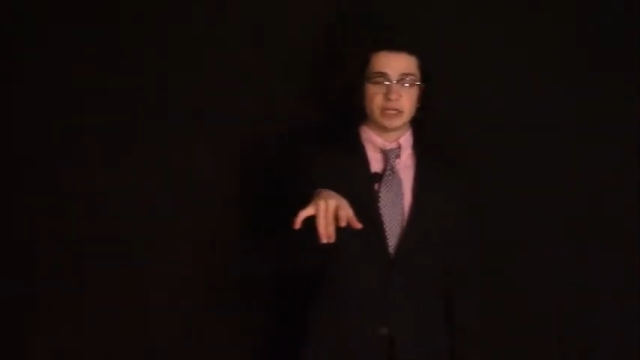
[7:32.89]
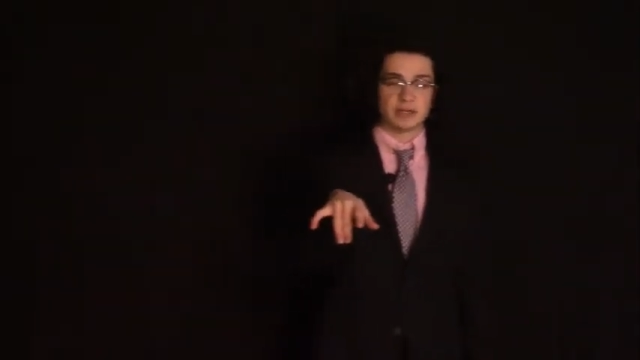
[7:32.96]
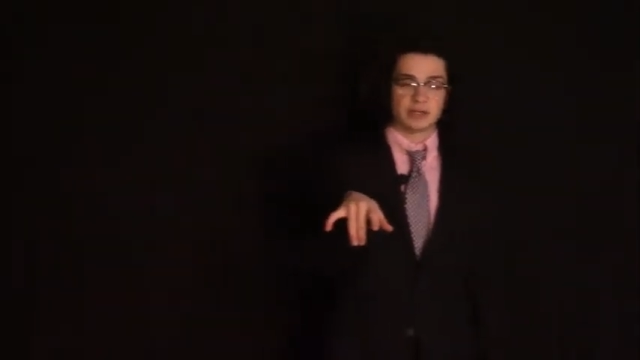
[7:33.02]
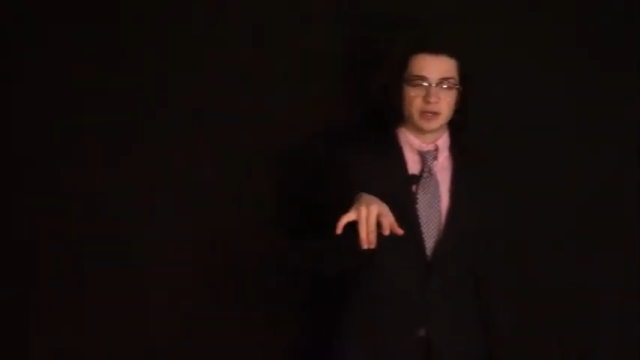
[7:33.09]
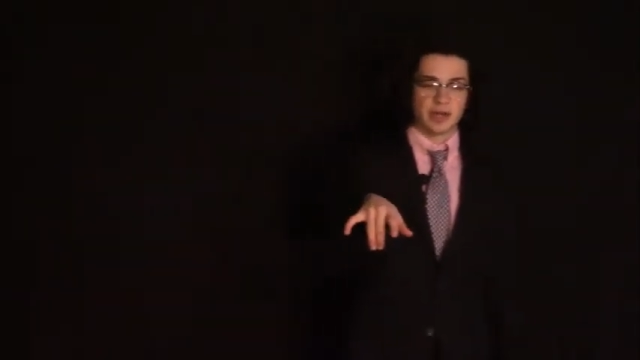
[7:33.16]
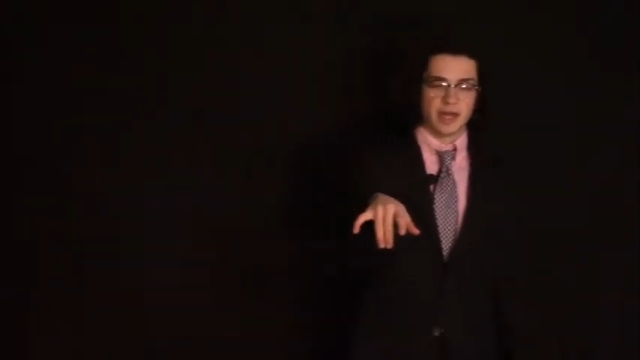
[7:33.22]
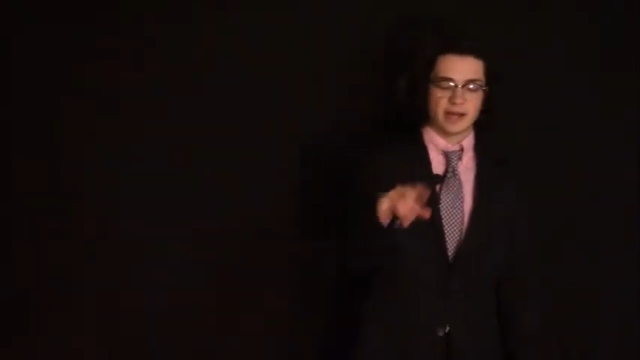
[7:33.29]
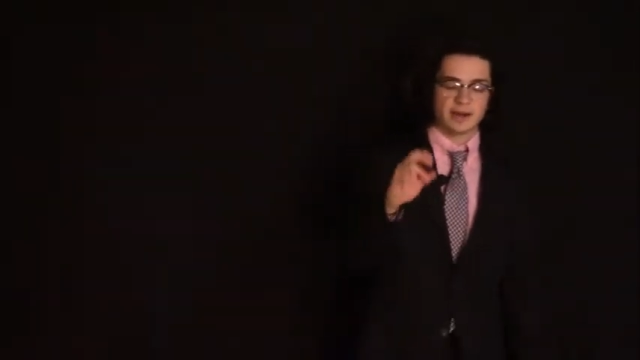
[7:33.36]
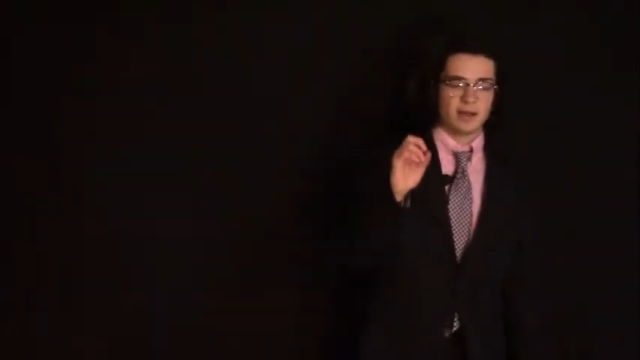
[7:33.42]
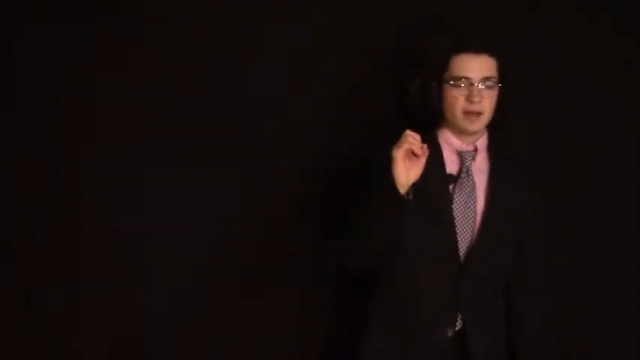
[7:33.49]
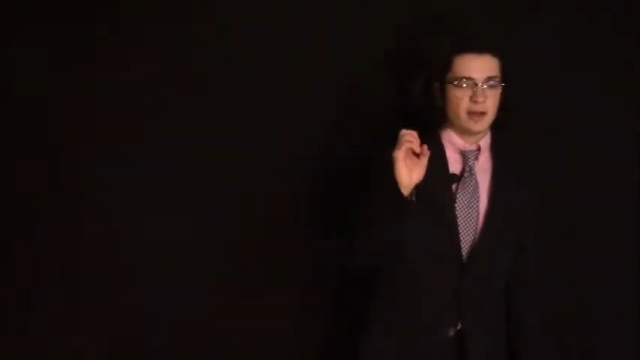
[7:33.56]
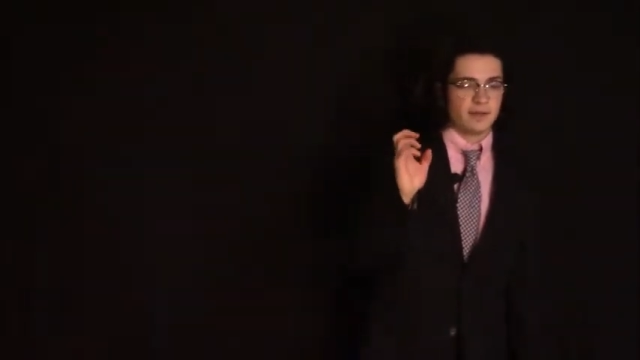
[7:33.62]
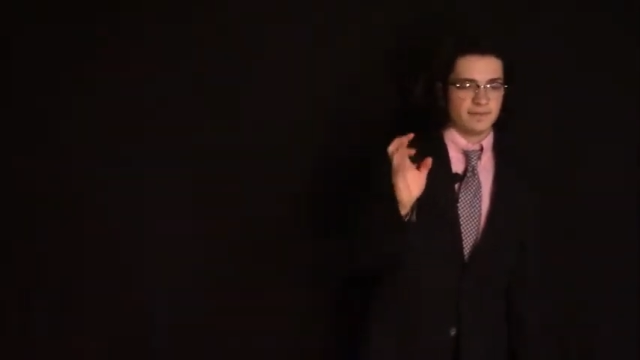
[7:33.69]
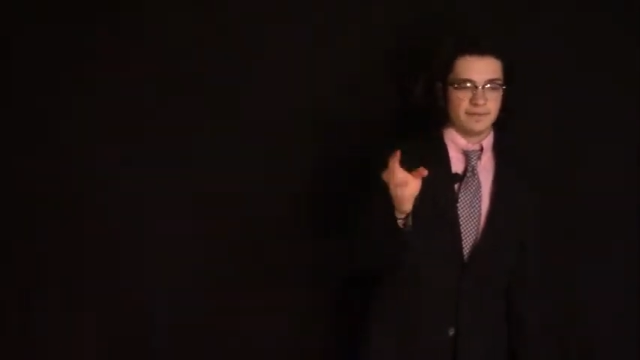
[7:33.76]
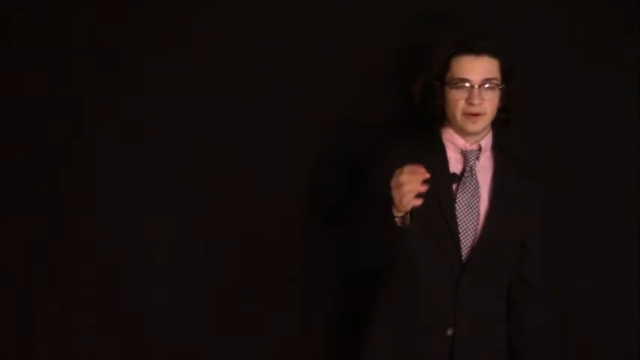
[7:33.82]
in your head.
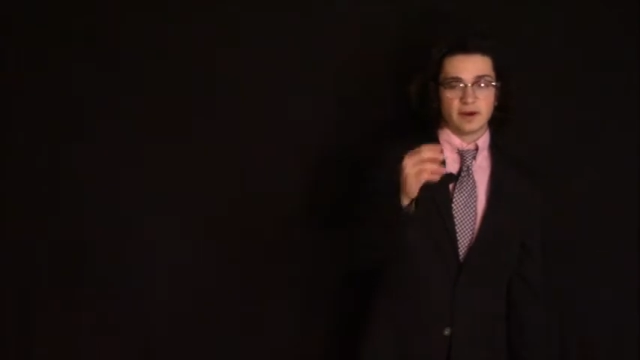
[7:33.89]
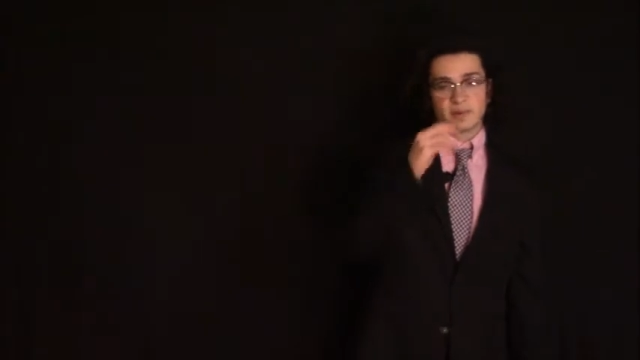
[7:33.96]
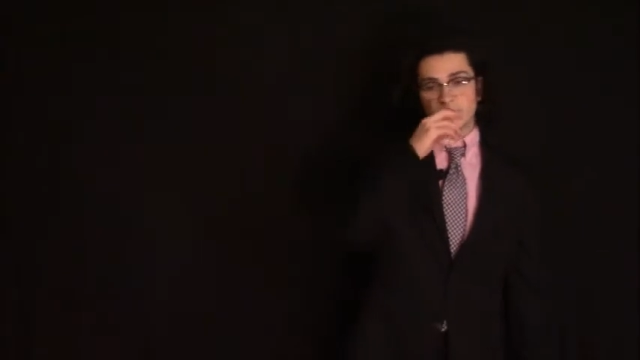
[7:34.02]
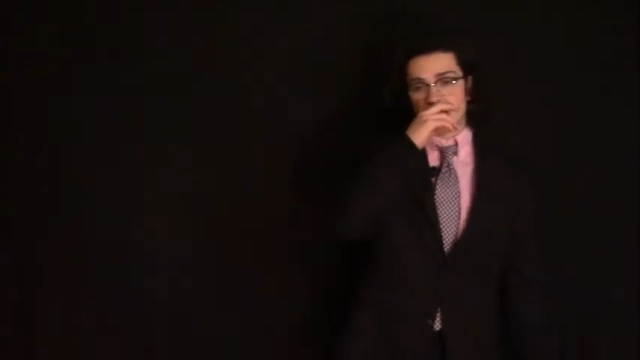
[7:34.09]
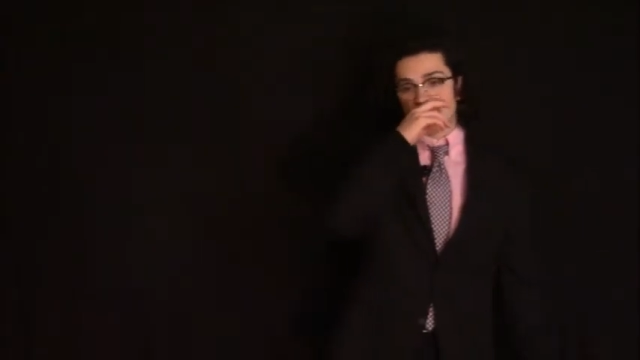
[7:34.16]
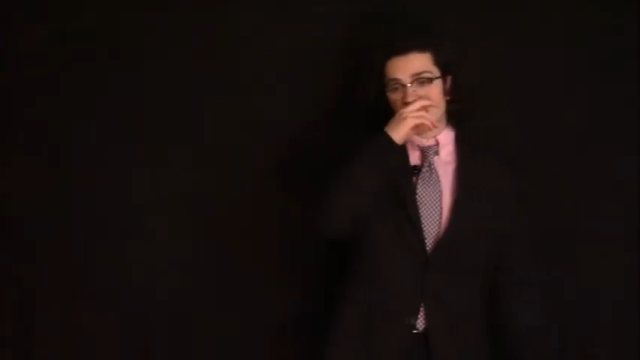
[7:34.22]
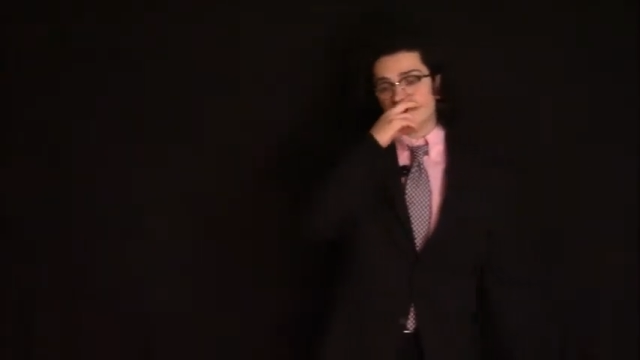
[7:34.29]
Very bad,